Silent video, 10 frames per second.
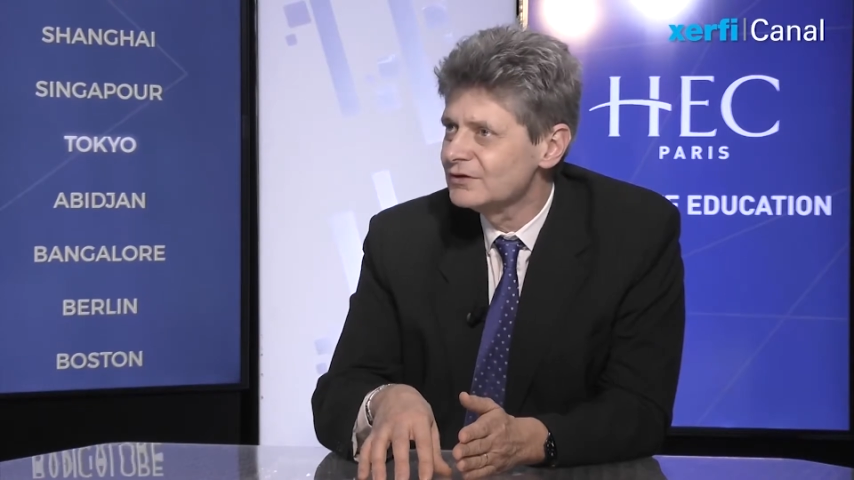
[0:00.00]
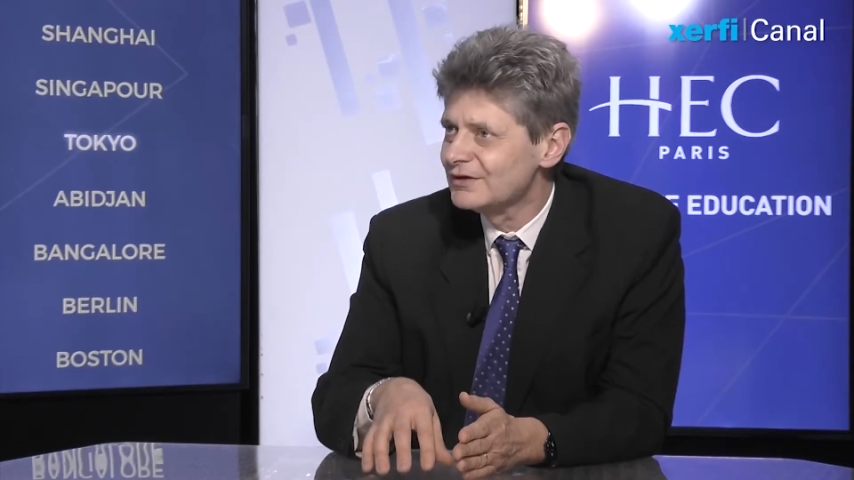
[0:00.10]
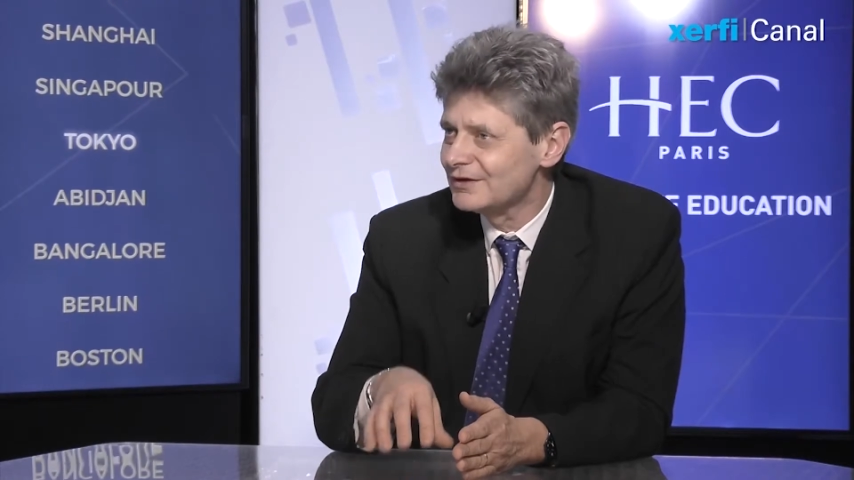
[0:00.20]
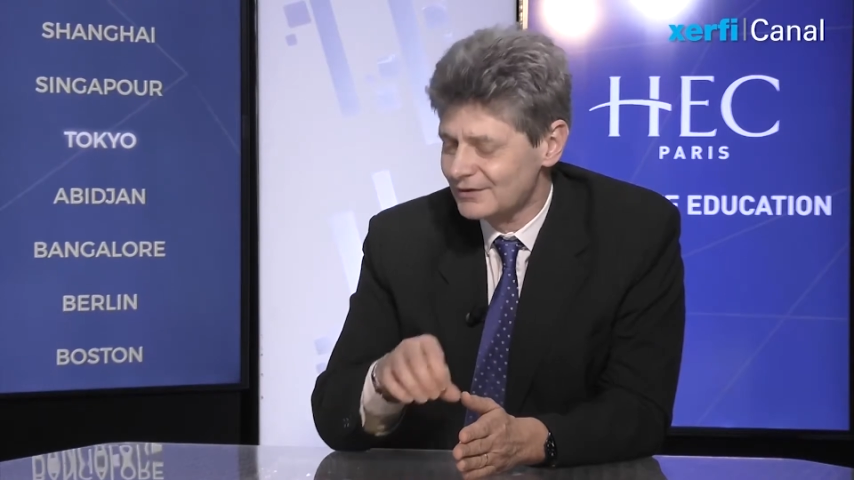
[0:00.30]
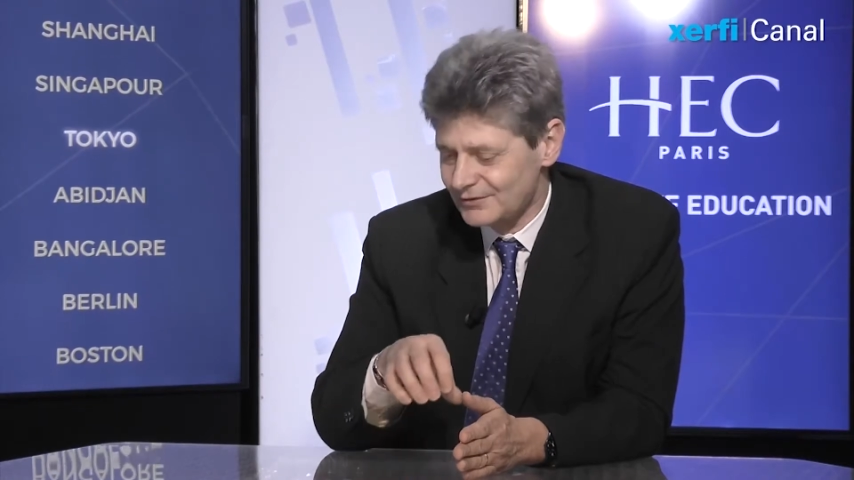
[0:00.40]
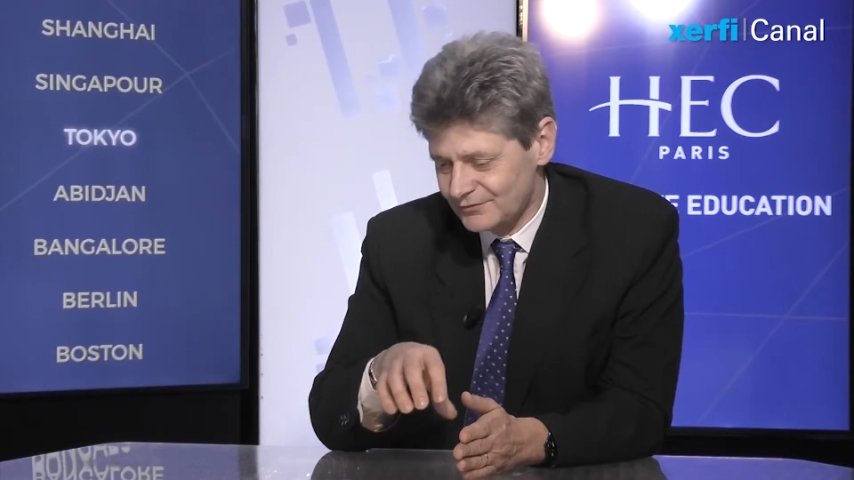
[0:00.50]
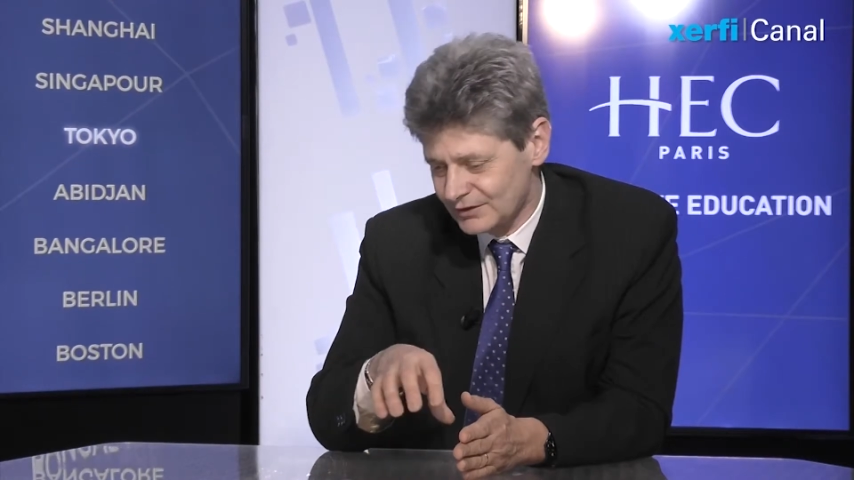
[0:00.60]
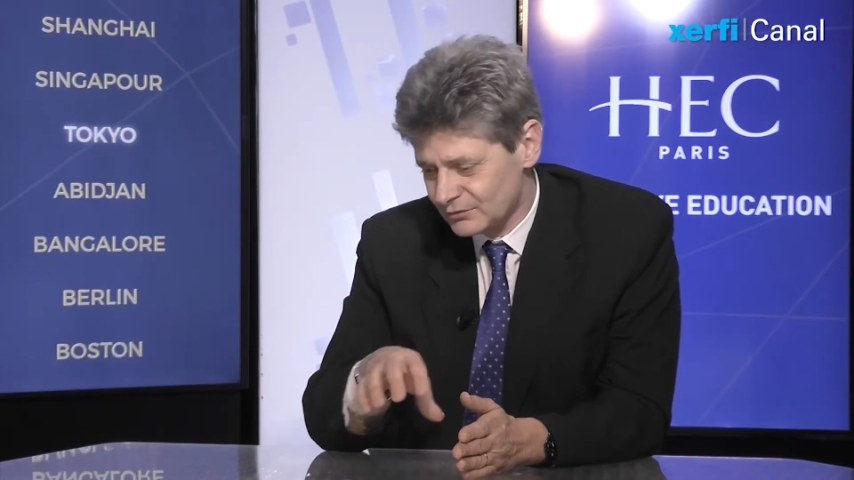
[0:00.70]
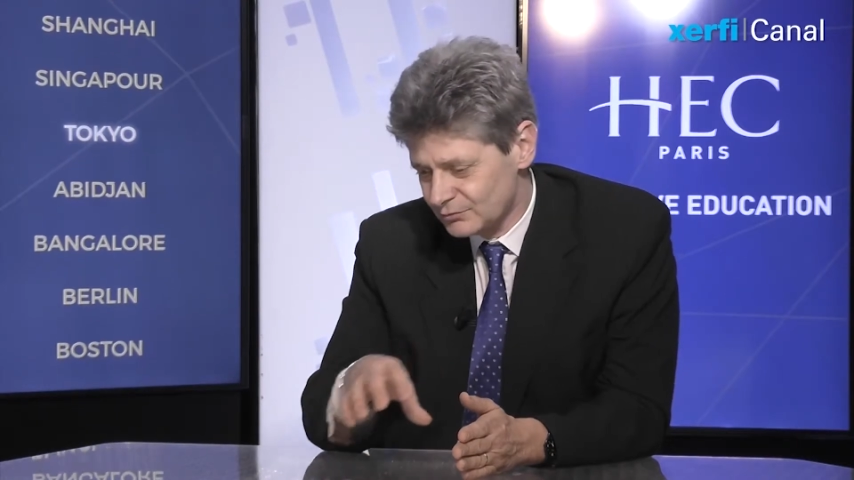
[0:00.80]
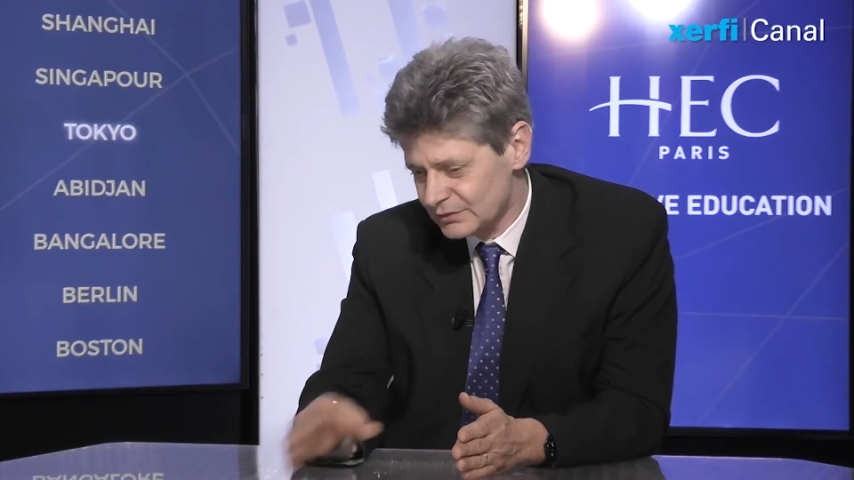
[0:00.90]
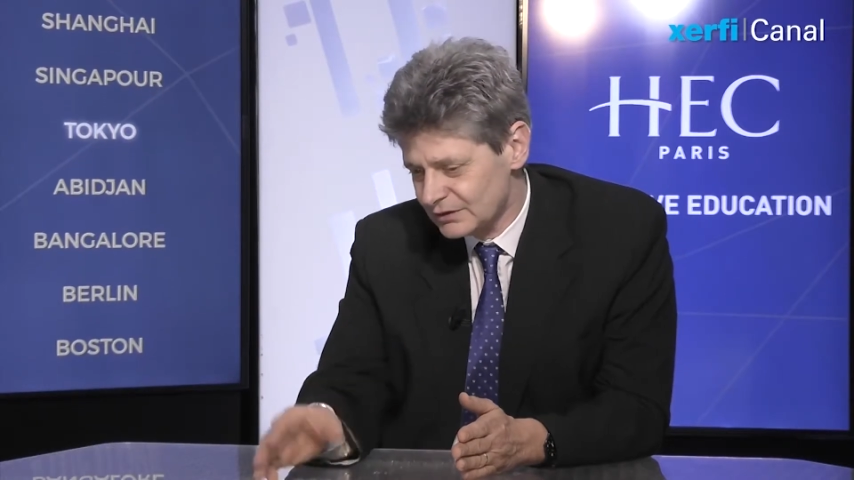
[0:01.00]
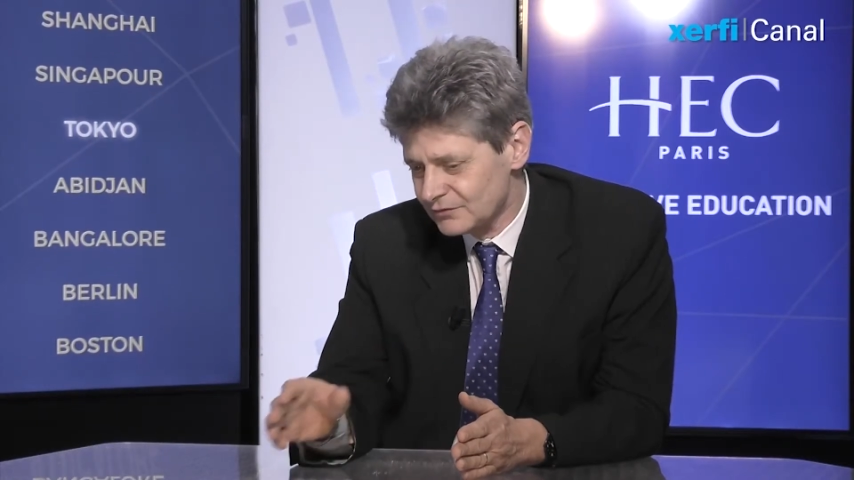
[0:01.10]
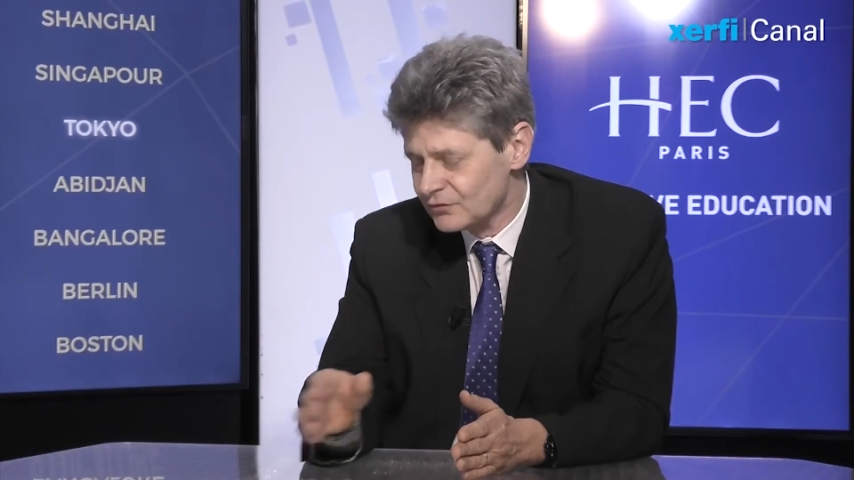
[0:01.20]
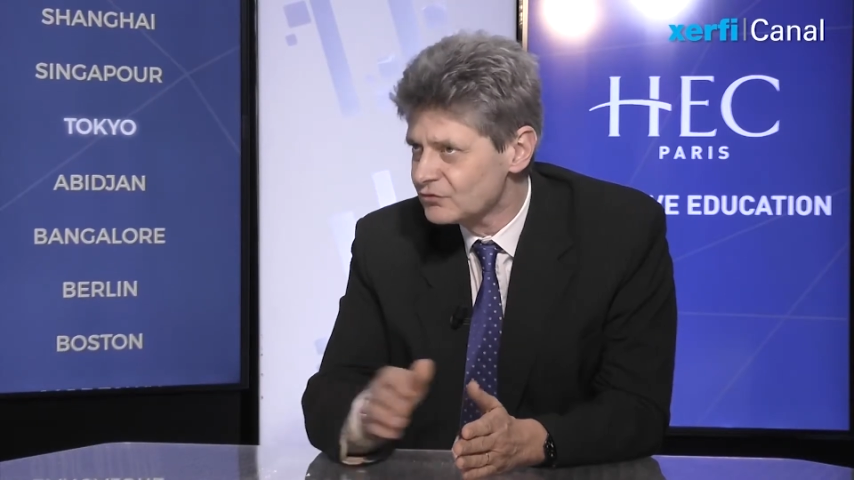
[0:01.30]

they can be the